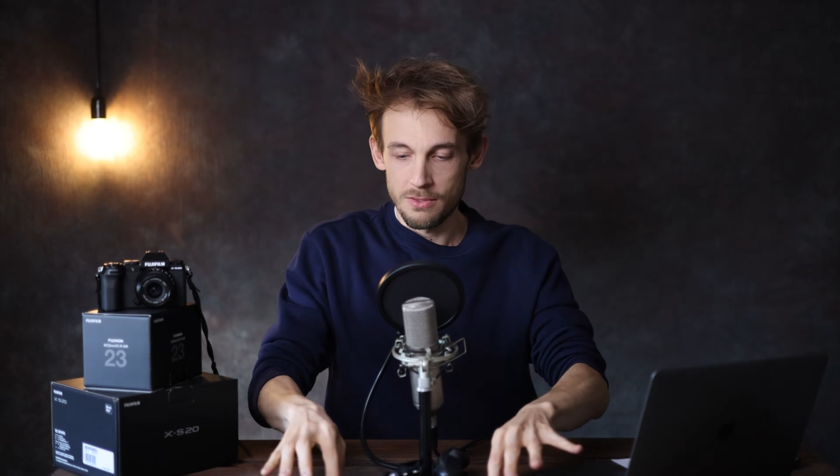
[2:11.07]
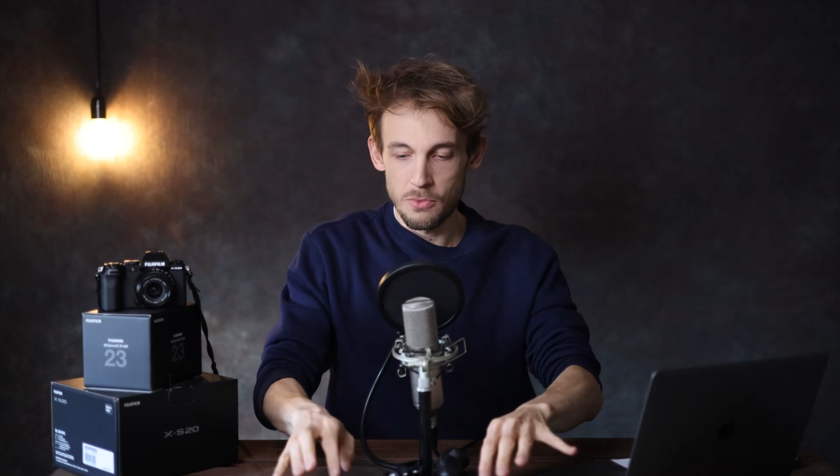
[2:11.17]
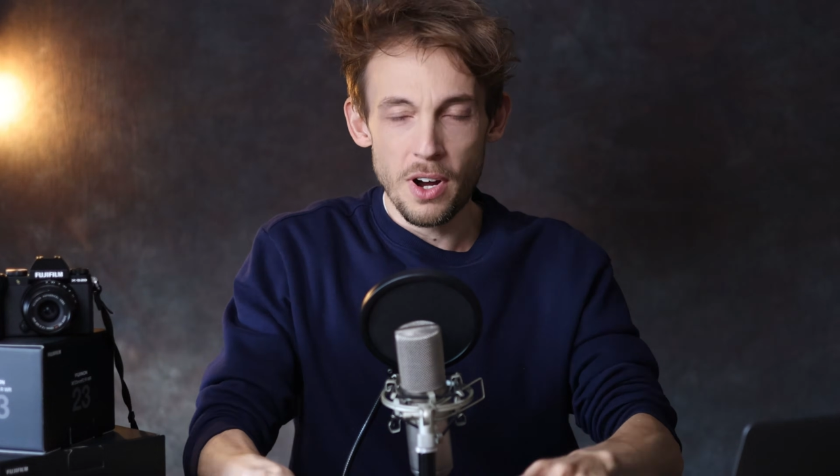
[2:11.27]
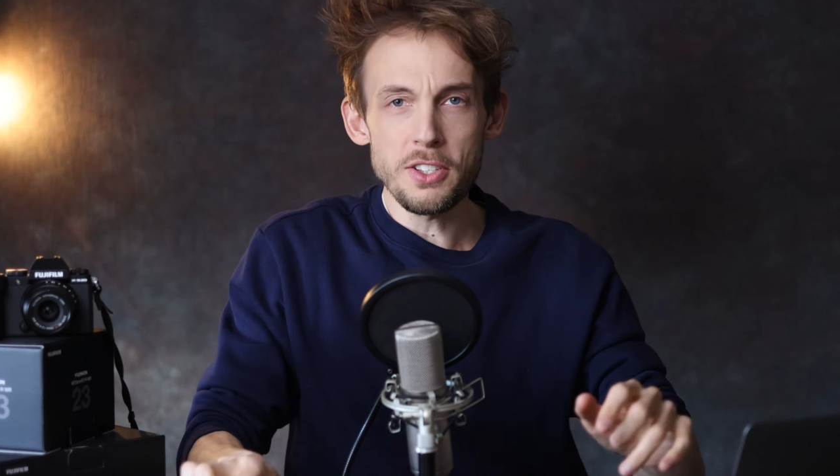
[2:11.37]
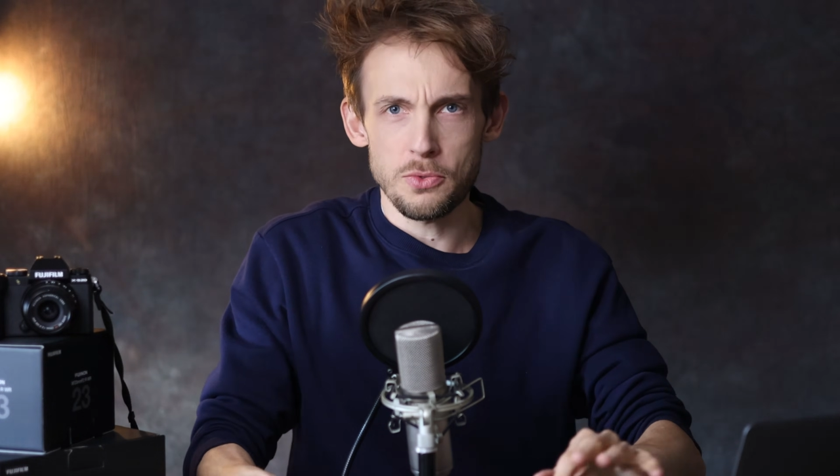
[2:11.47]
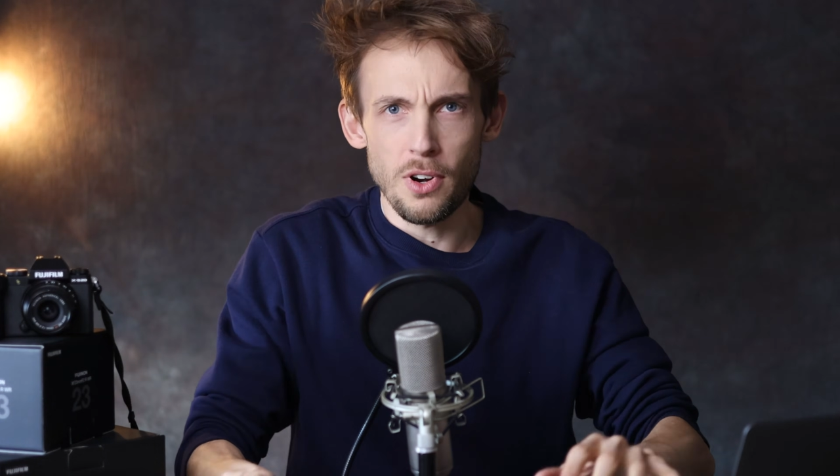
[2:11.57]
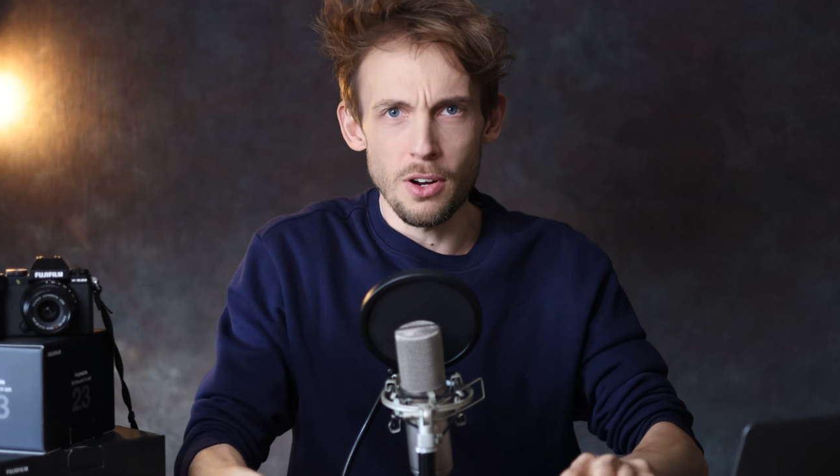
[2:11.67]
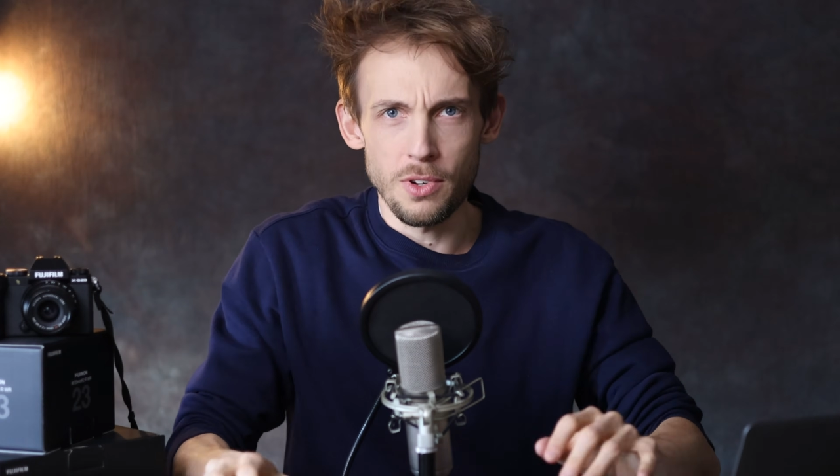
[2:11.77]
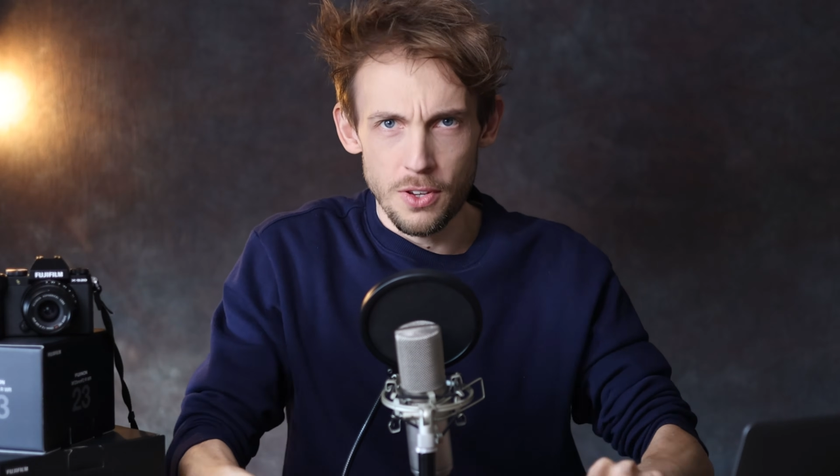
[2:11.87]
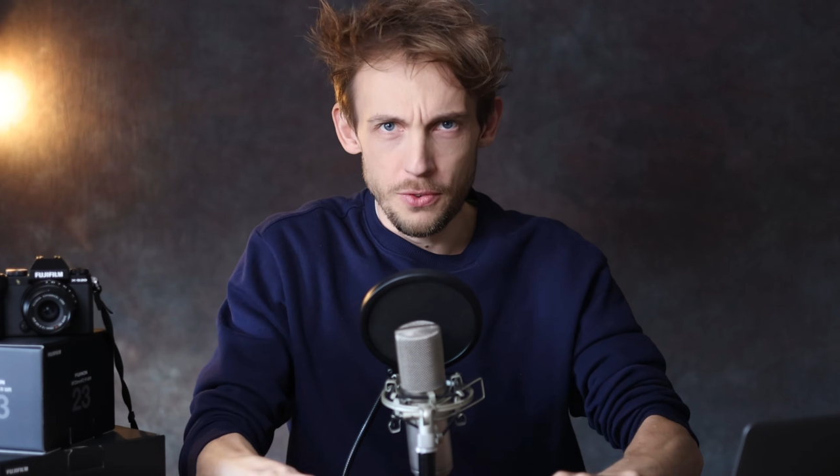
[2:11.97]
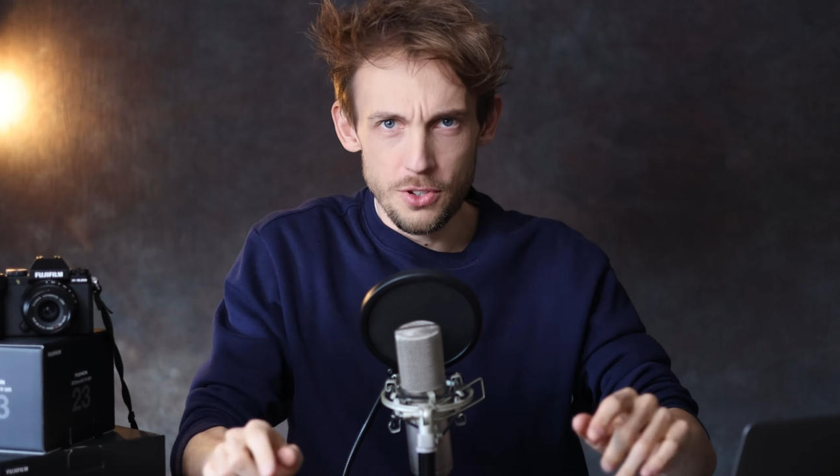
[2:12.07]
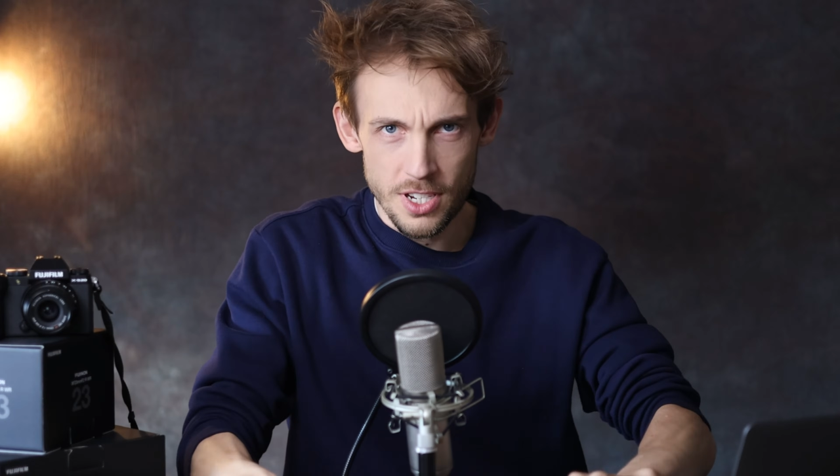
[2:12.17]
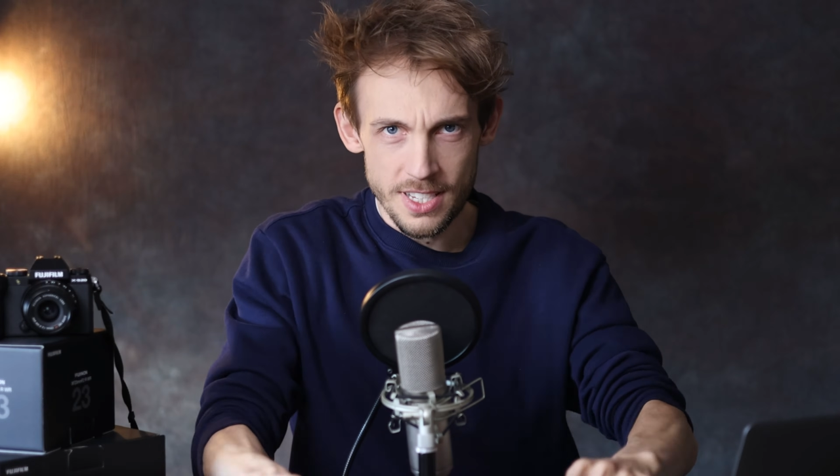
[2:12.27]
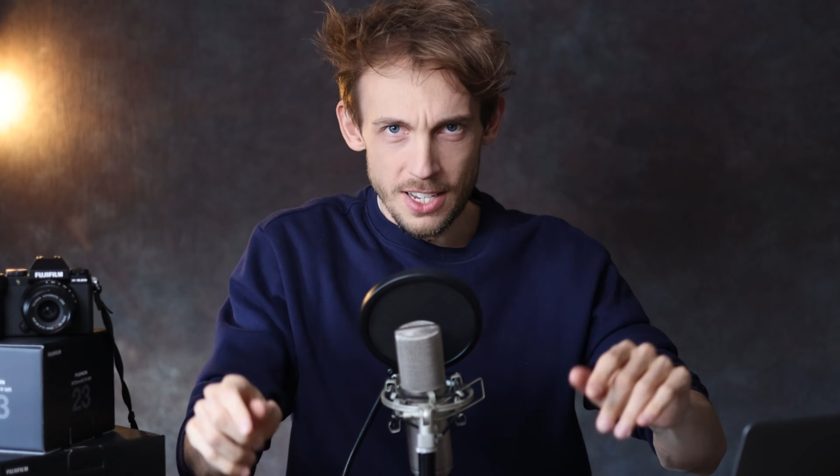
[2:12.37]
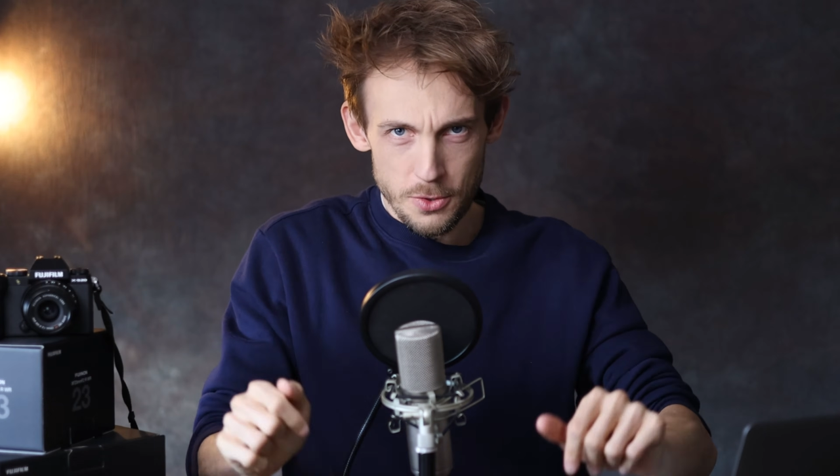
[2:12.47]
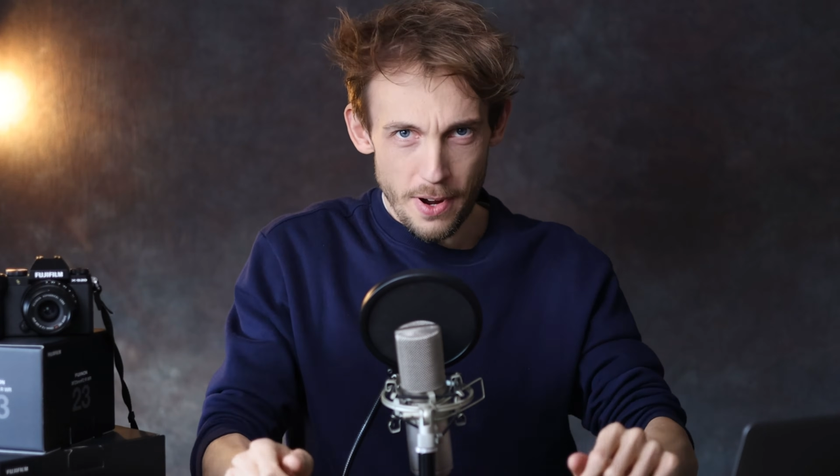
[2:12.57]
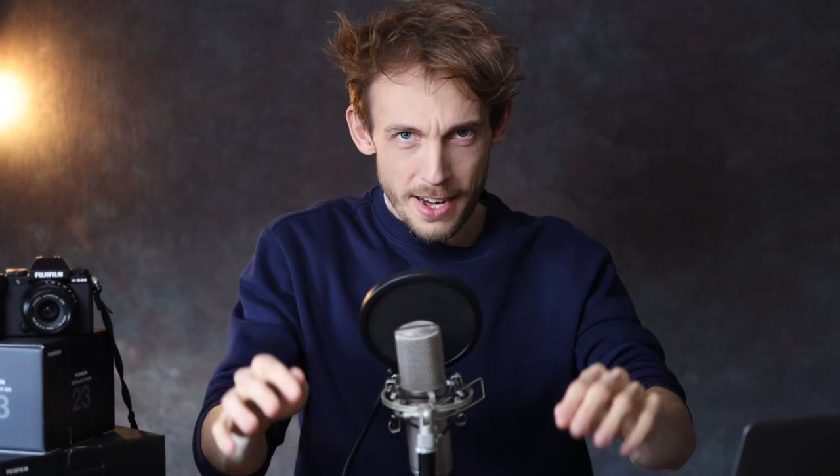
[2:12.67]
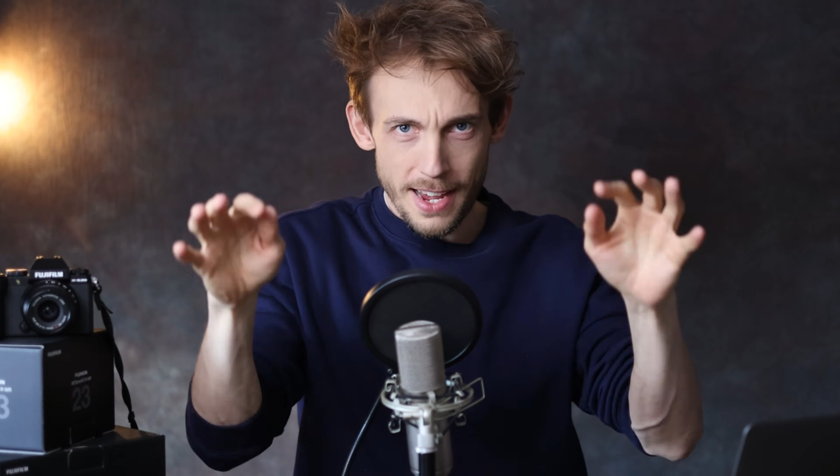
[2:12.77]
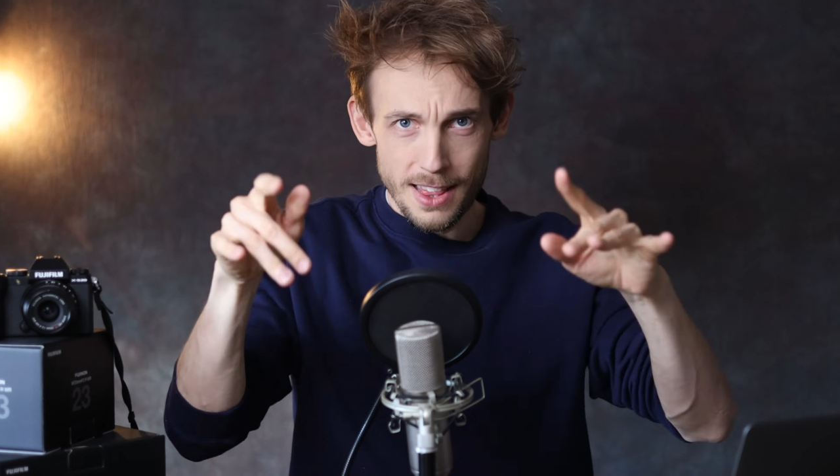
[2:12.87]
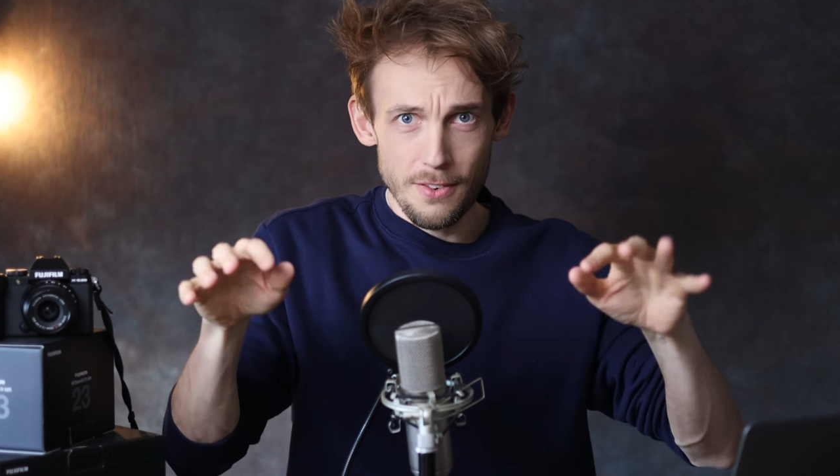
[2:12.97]
what is wrong with the Fuji
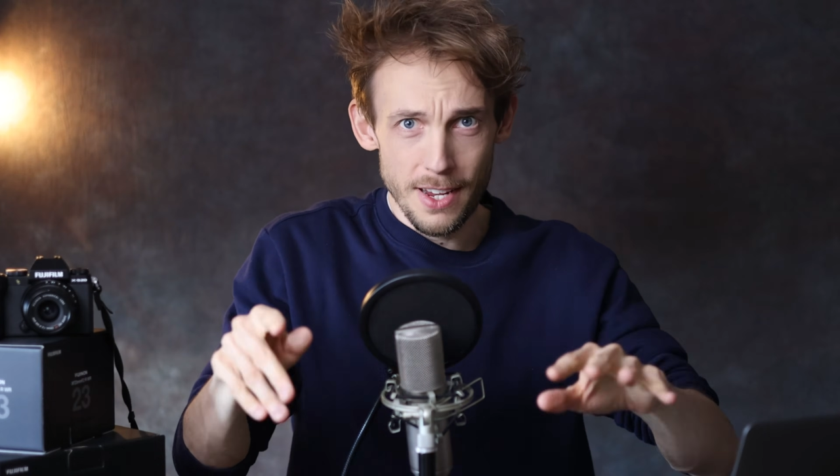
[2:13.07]
XS20 and the